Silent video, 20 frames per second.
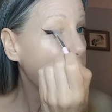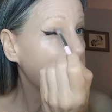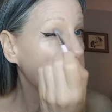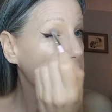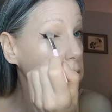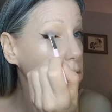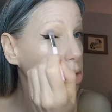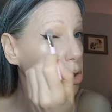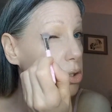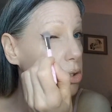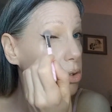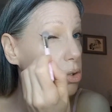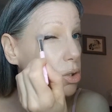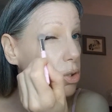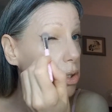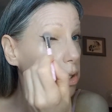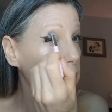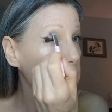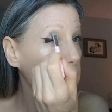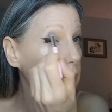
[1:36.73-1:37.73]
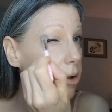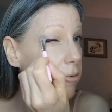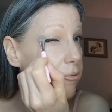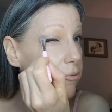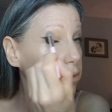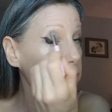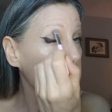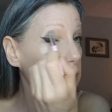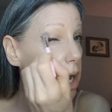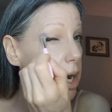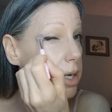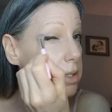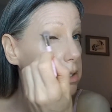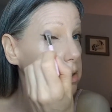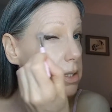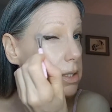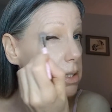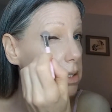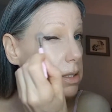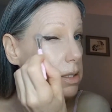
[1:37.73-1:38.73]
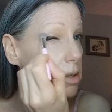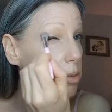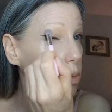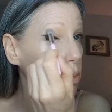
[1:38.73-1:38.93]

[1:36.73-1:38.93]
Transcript: And it's neutral enough for us